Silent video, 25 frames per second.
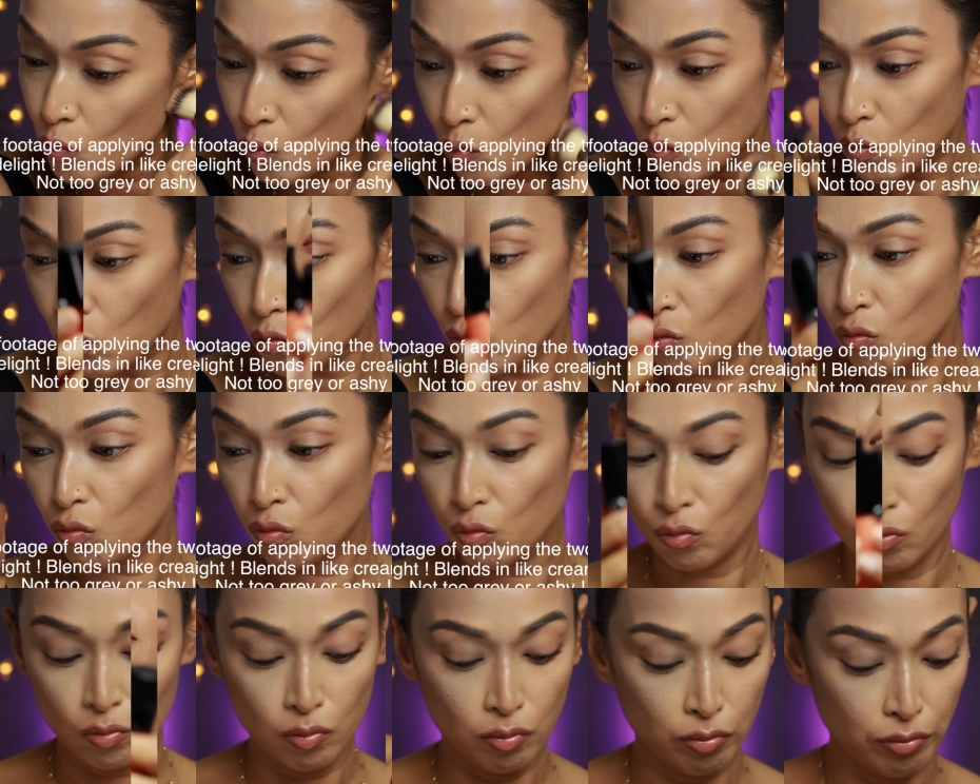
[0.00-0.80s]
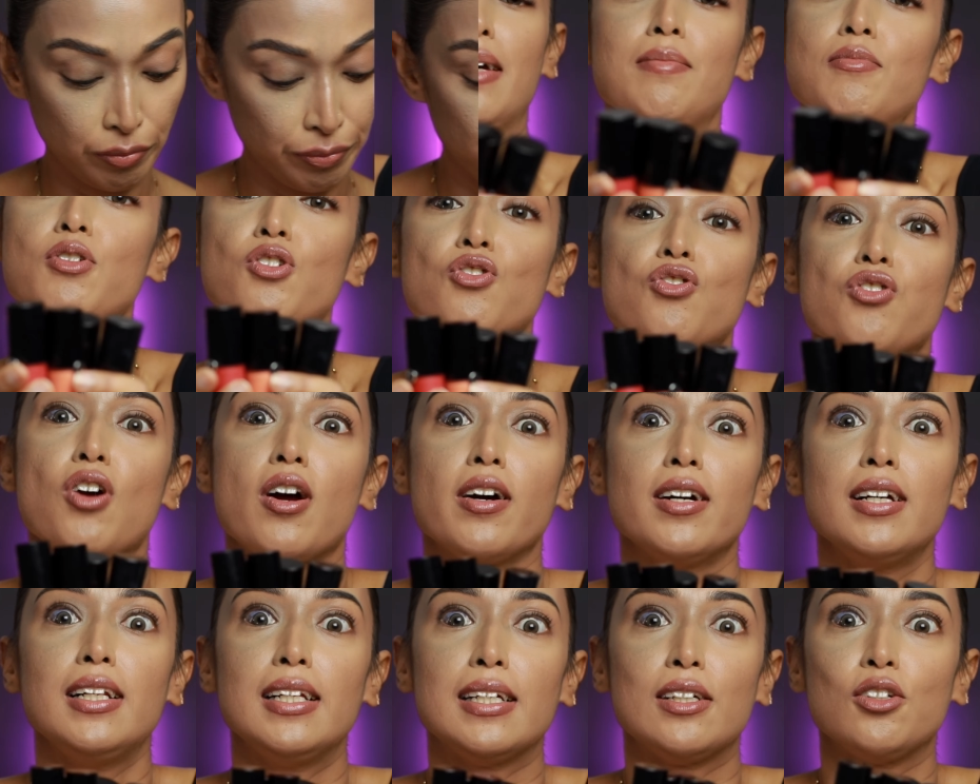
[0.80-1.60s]
But I'm
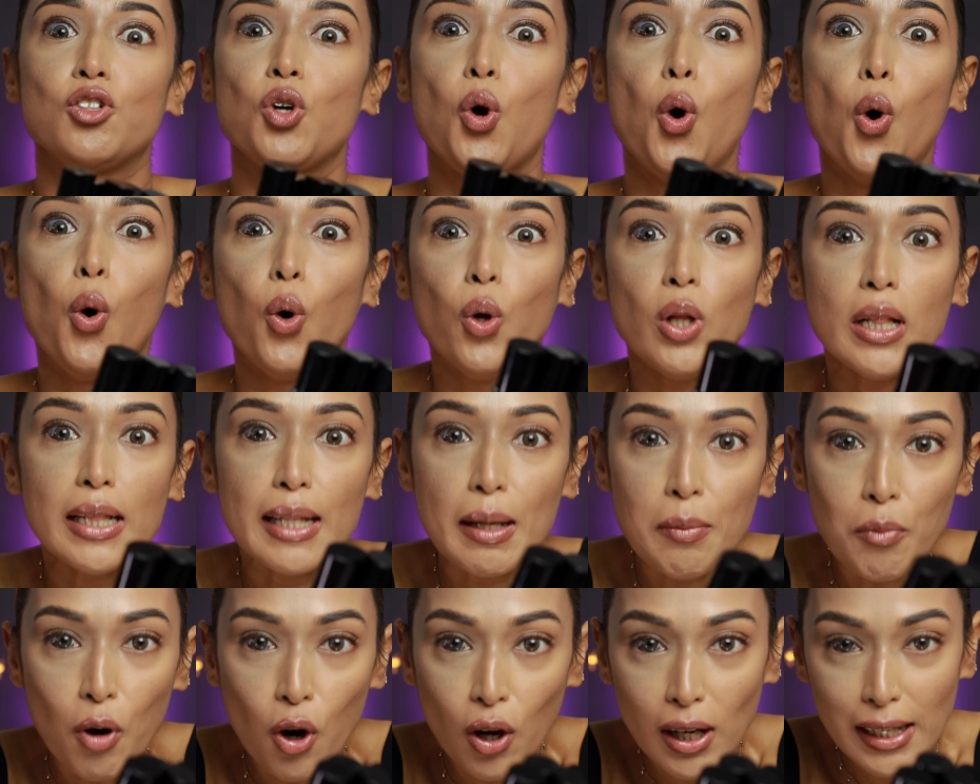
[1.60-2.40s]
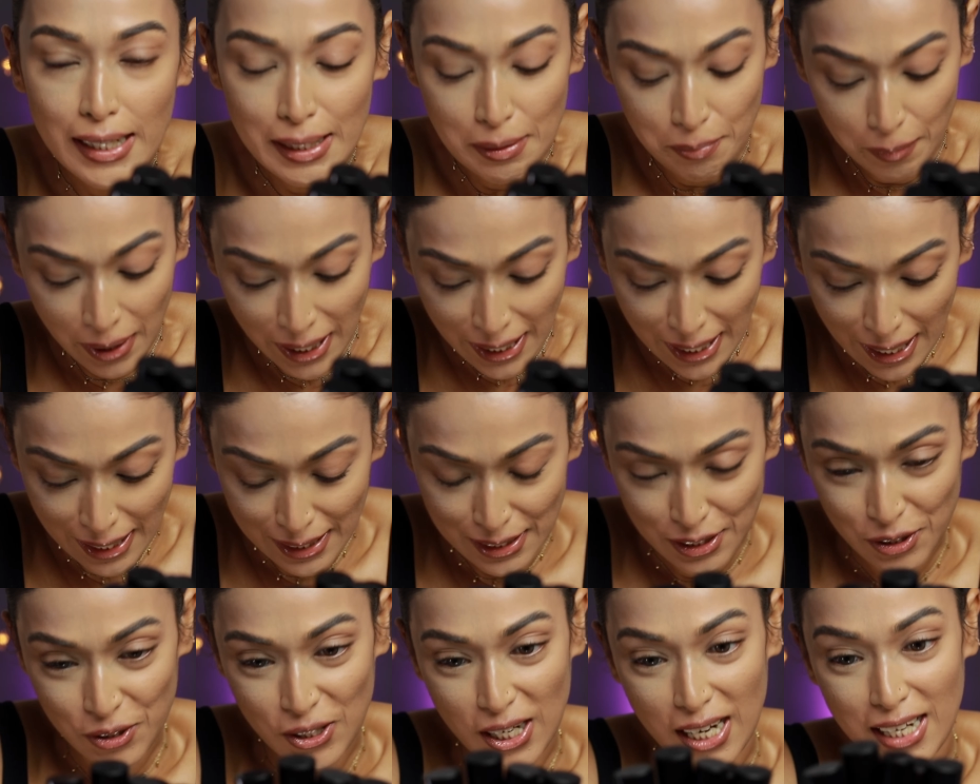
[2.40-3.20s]
struggling to hold them all in my
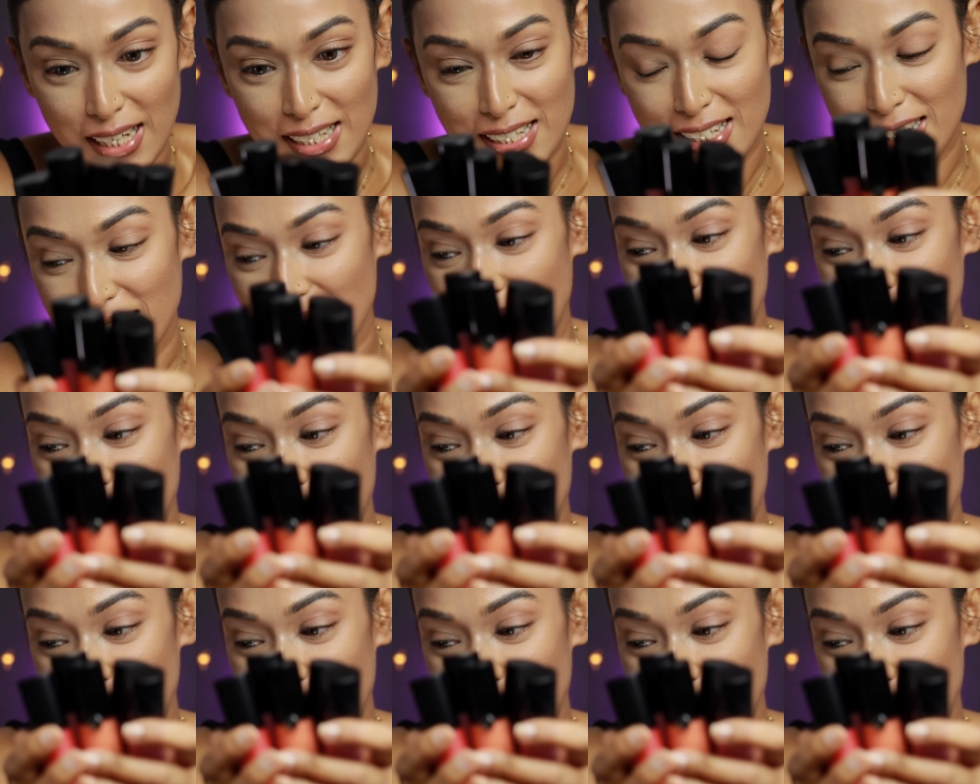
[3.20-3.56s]
hand, you guys.